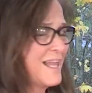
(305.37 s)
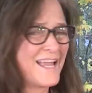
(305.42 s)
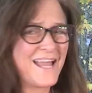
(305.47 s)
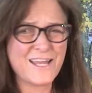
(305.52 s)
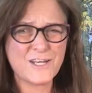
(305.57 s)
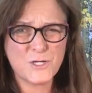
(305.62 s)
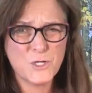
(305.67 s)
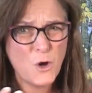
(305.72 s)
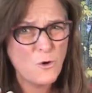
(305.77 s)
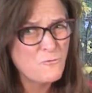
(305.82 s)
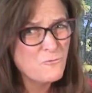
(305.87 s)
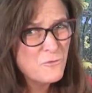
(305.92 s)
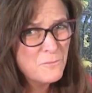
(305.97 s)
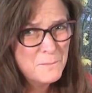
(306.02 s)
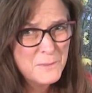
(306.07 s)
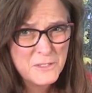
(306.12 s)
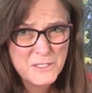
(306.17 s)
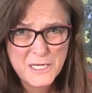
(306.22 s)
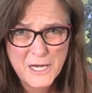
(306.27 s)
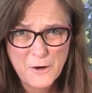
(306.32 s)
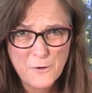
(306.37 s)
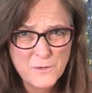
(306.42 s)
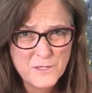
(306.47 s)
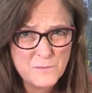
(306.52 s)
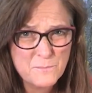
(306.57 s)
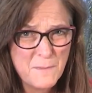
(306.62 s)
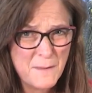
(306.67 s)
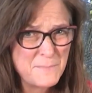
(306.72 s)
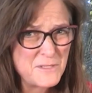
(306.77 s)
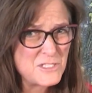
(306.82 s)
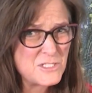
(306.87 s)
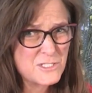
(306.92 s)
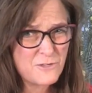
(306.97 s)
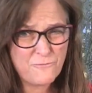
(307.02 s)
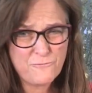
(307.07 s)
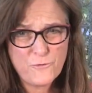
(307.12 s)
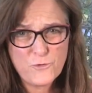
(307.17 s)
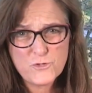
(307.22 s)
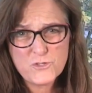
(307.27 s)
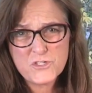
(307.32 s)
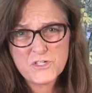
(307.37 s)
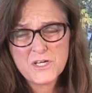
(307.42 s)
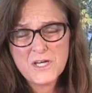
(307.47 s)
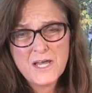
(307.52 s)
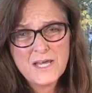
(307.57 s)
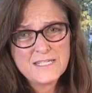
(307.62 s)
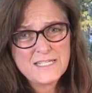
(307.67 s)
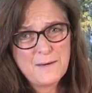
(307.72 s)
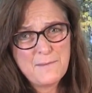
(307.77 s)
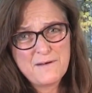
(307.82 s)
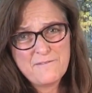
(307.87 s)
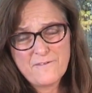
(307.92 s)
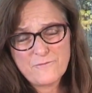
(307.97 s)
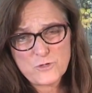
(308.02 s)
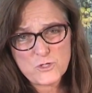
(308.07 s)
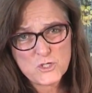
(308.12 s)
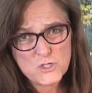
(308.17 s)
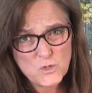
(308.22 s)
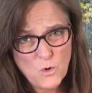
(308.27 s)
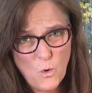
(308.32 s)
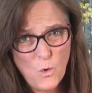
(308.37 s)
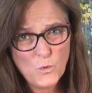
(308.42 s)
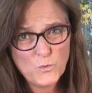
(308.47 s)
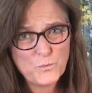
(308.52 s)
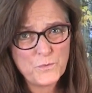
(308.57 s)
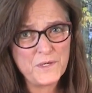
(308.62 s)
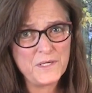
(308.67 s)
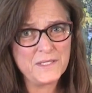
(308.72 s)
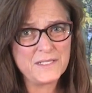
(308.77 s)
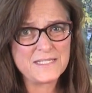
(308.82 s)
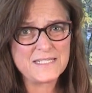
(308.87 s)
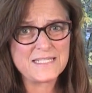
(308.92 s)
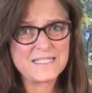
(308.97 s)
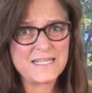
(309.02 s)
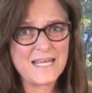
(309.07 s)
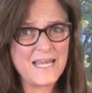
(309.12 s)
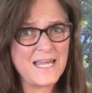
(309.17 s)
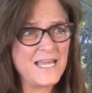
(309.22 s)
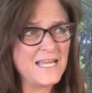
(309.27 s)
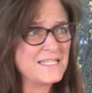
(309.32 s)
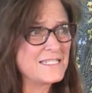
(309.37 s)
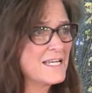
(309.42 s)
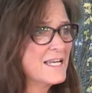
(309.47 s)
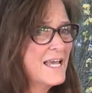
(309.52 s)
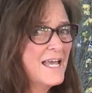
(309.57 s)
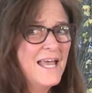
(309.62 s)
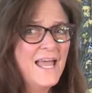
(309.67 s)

I had no familiarity. Maybe this is the first time I've ever sold real estate.